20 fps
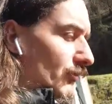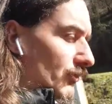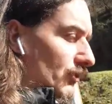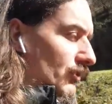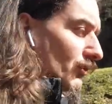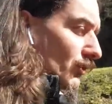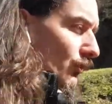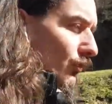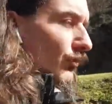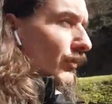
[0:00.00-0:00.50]
with
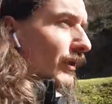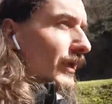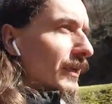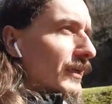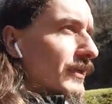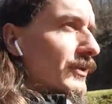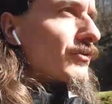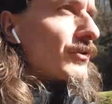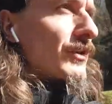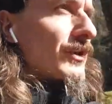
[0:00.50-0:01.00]
you a
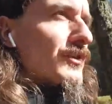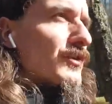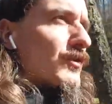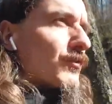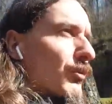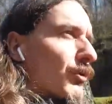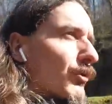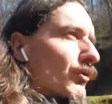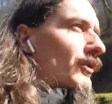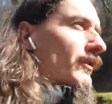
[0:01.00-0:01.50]
way to
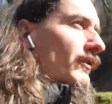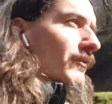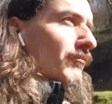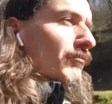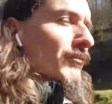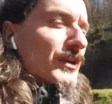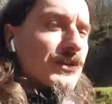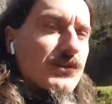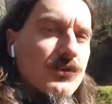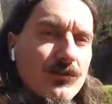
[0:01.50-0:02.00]
explore the
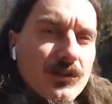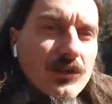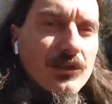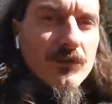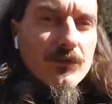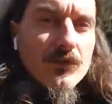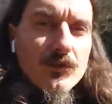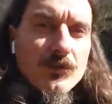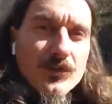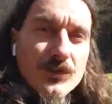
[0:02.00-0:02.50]
mystery
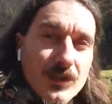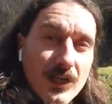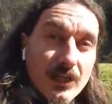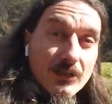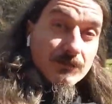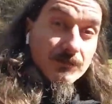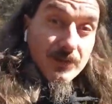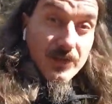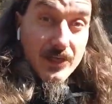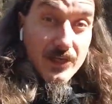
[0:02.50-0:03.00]
of
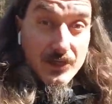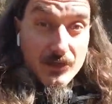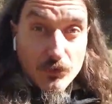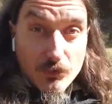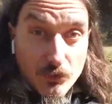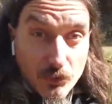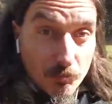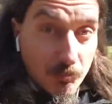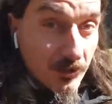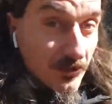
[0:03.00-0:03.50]
yourself and
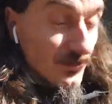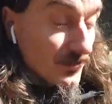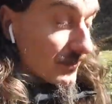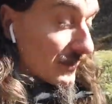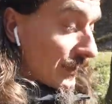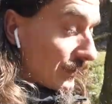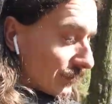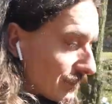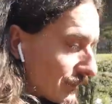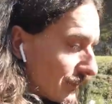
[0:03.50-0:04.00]
your
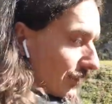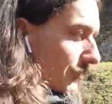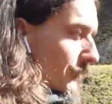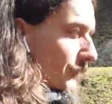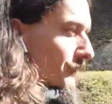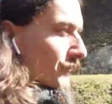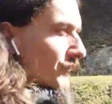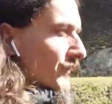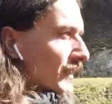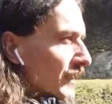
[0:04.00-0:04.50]
personality.
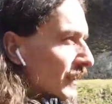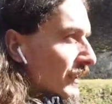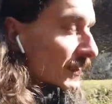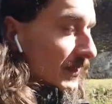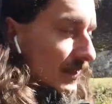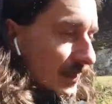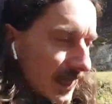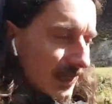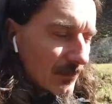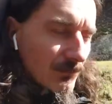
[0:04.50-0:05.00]

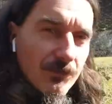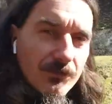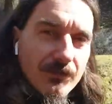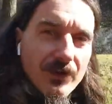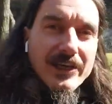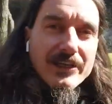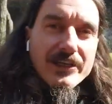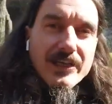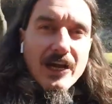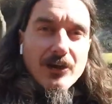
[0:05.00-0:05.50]
How to
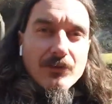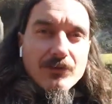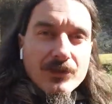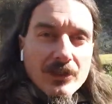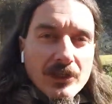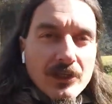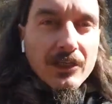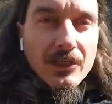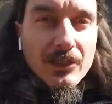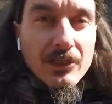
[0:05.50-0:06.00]
find out
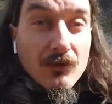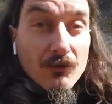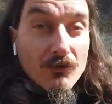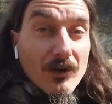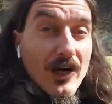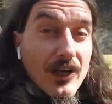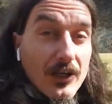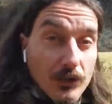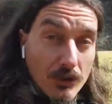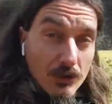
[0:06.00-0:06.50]

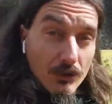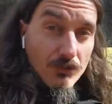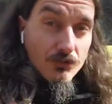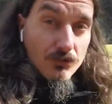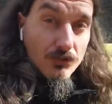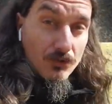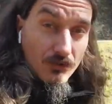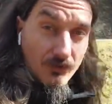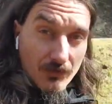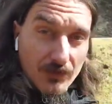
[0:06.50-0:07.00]
why you
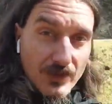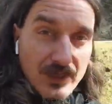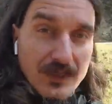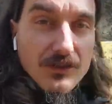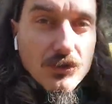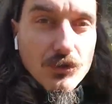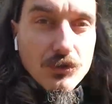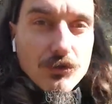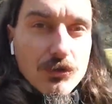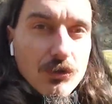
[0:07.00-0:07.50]
do the
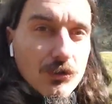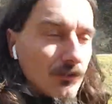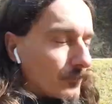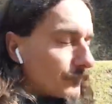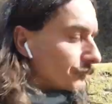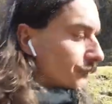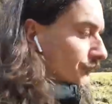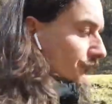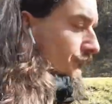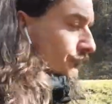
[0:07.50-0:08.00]
things you do.
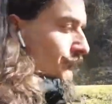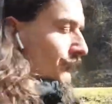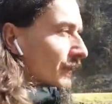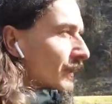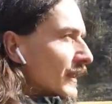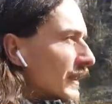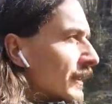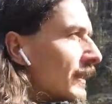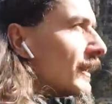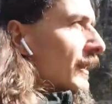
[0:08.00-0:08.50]

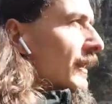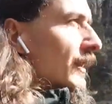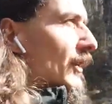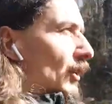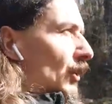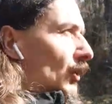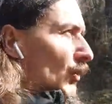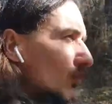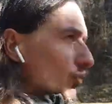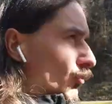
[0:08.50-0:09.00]

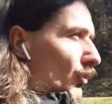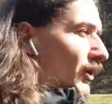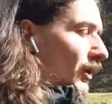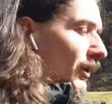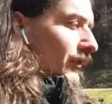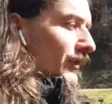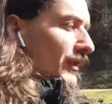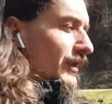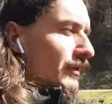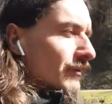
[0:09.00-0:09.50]
What
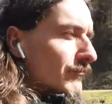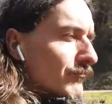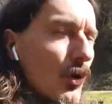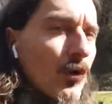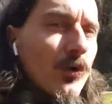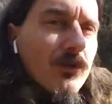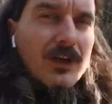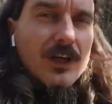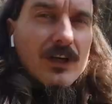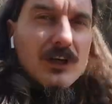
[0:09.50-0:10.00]
are the hidden
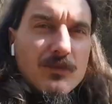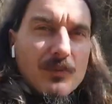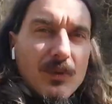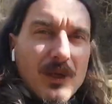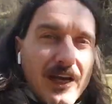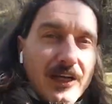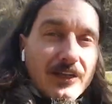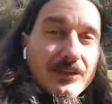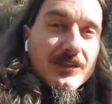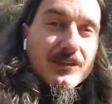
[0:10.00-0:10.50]
motivators
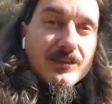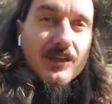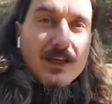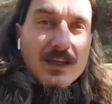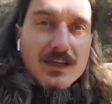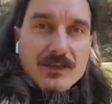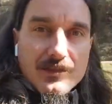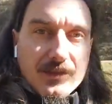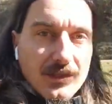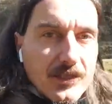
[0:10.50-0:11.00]
behind the
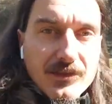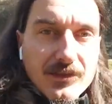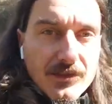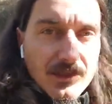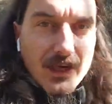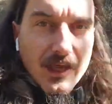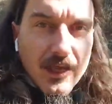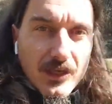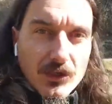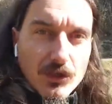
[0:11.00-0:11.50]
scenes, these
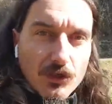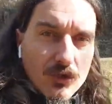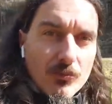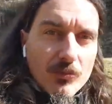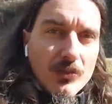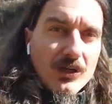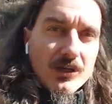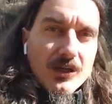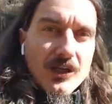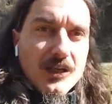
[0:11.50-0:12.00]
innate
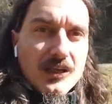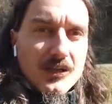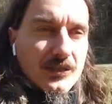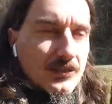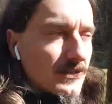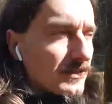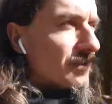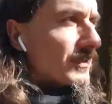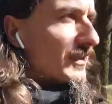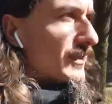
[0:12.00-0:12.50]
human
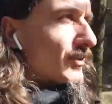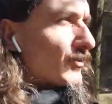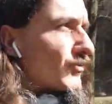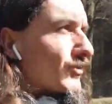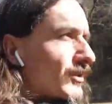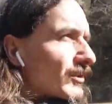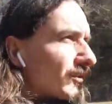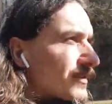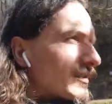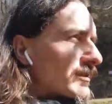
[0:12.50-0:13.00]
needs
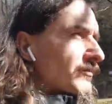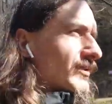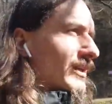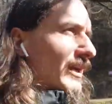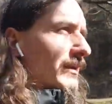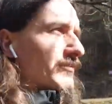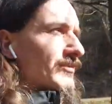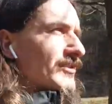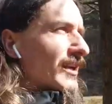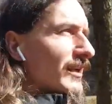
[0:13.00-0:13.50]
we are
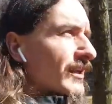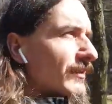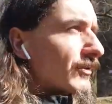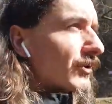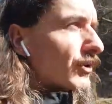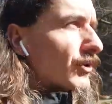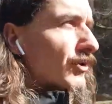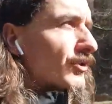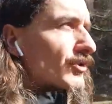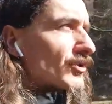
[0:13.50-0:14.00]
sometimes not
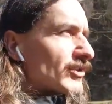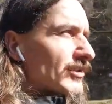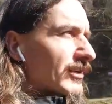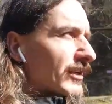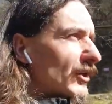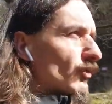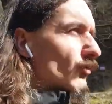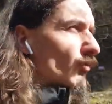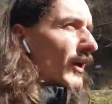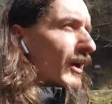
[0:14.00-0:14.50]
even
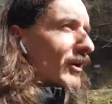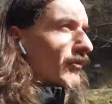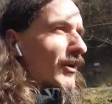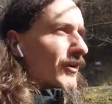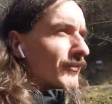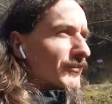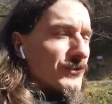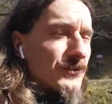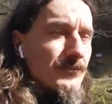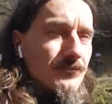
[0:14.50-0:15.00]
consciously aware
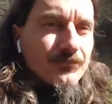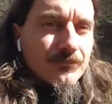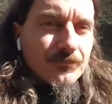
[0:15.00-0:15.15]
of?